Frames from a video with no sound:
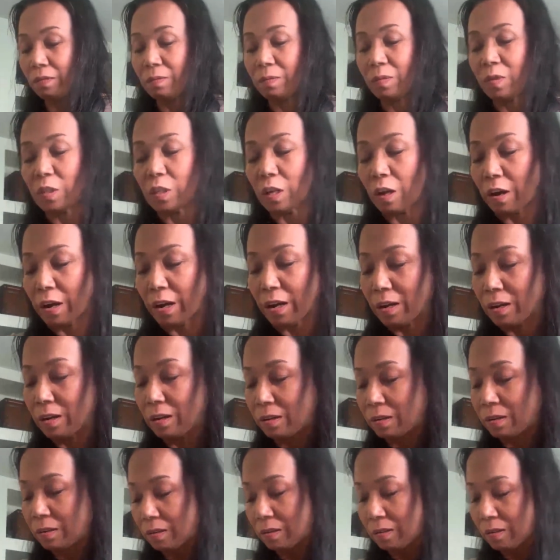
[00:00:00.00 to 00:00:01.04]
Sorry.
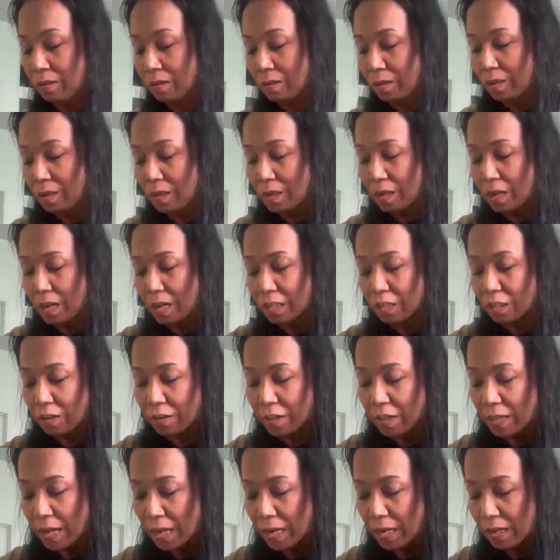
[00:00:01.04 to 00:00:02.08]
I should
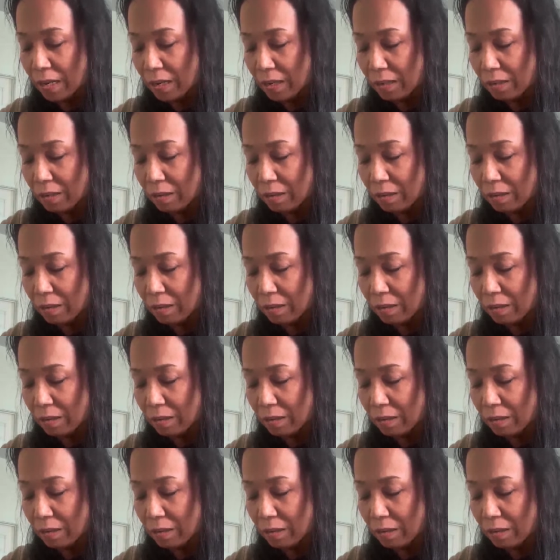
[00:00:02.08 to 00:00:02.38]
have done this.